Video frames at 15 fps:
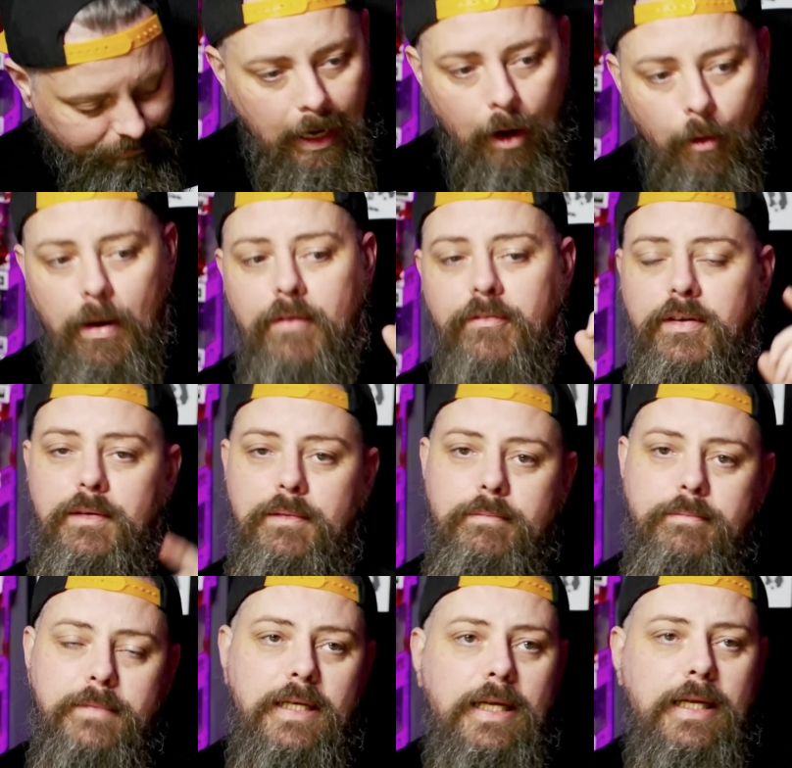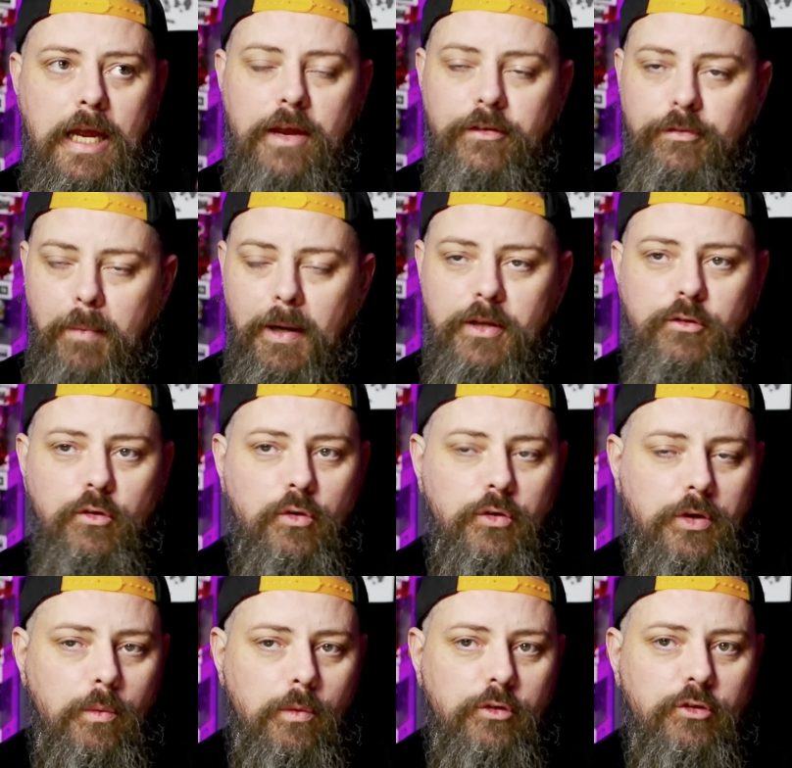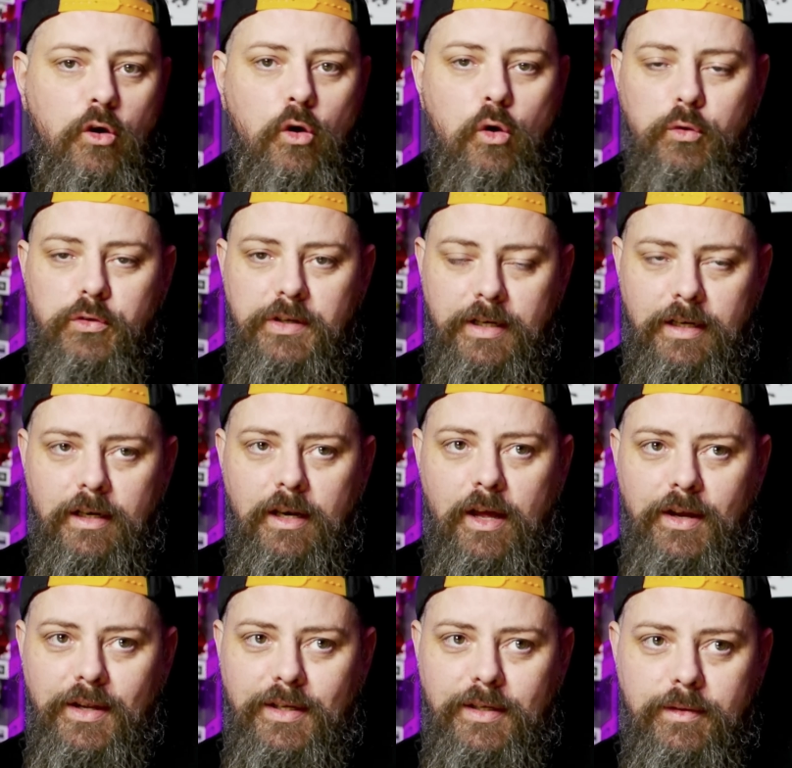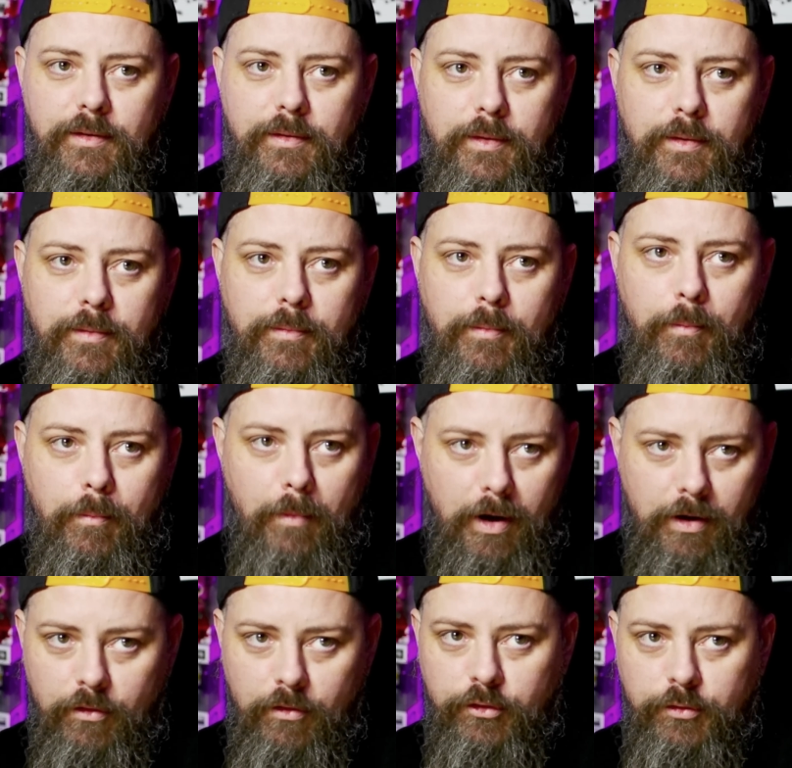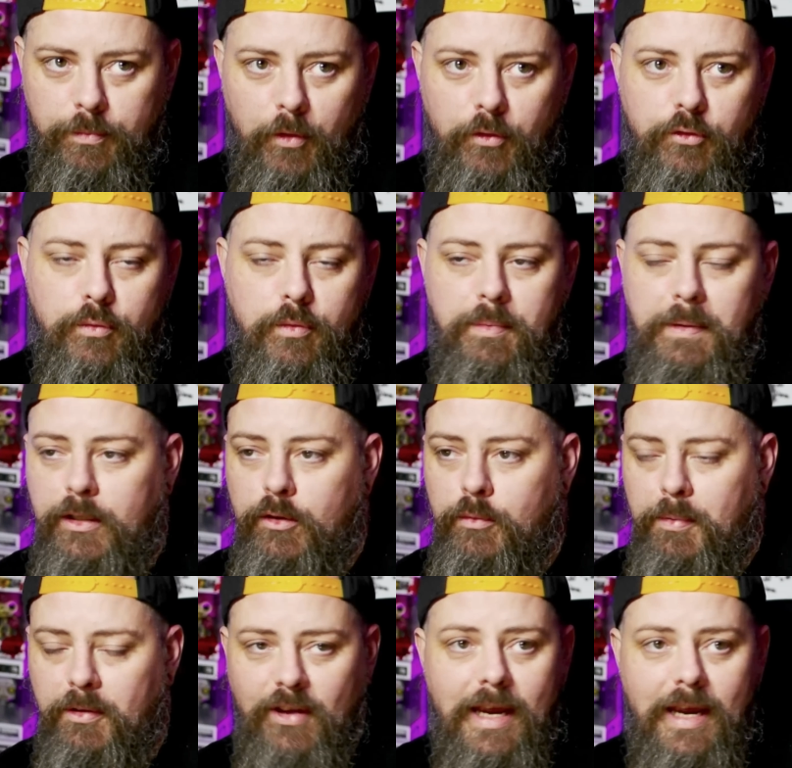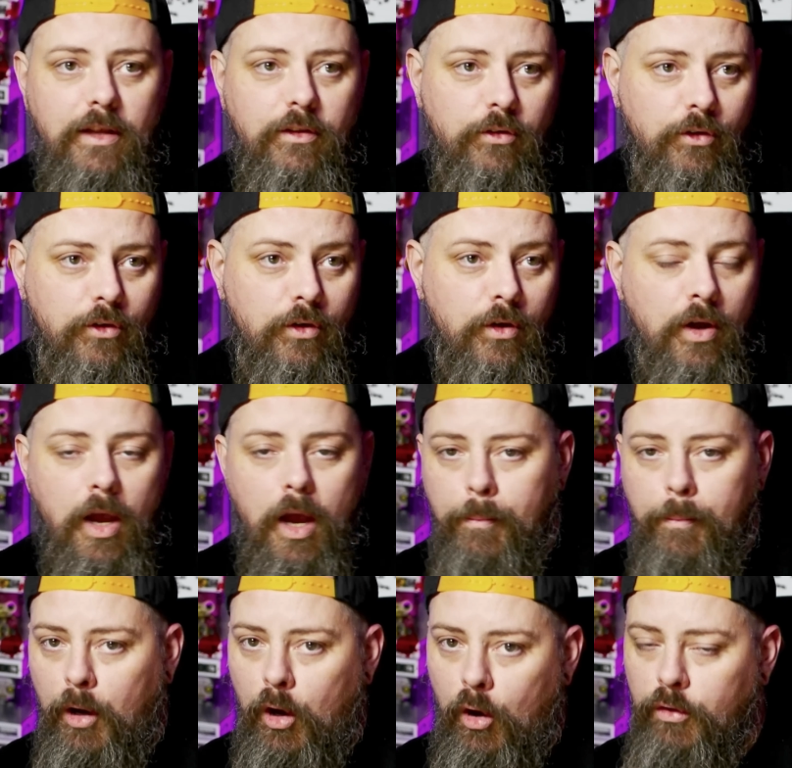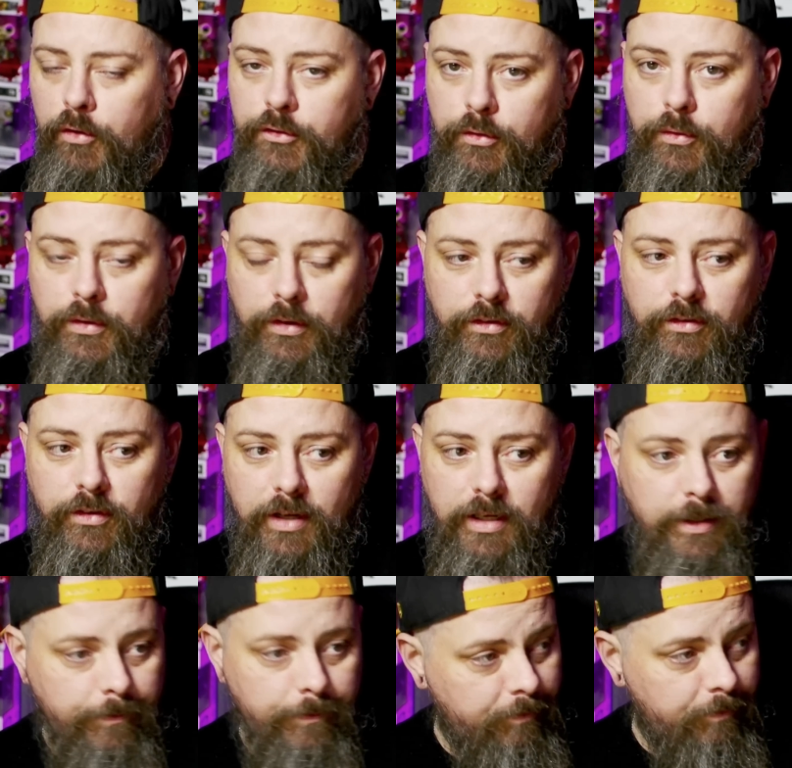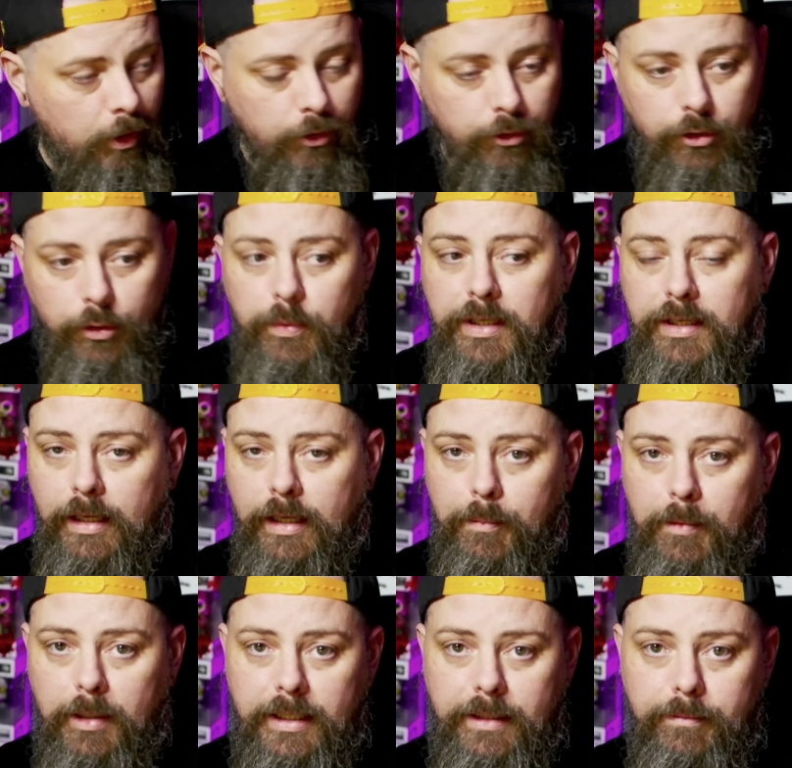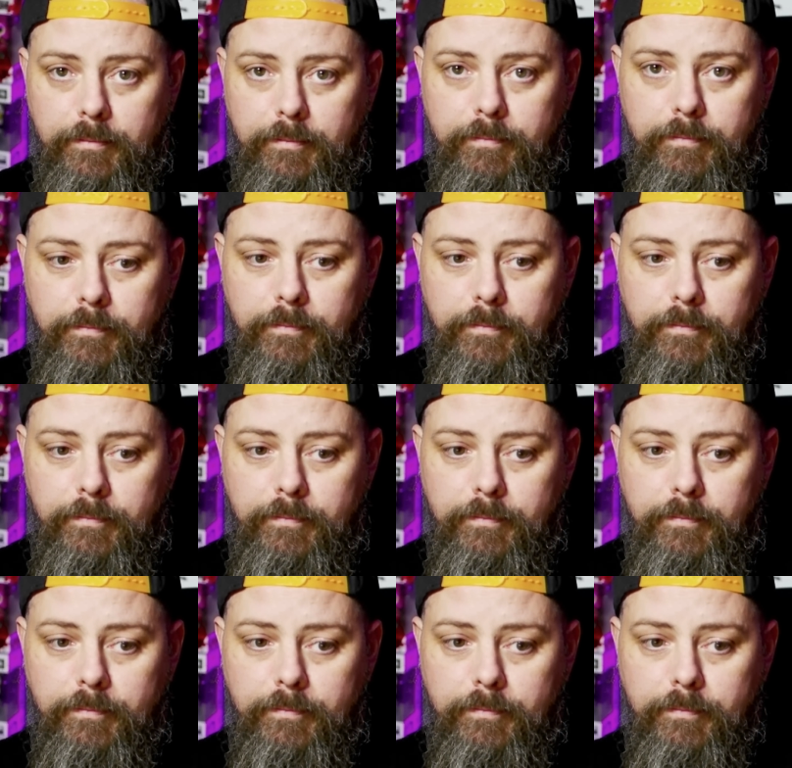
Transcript: However, if my daughter was caught in a lie, my response would be to protect her, but also to say, you need to come clean.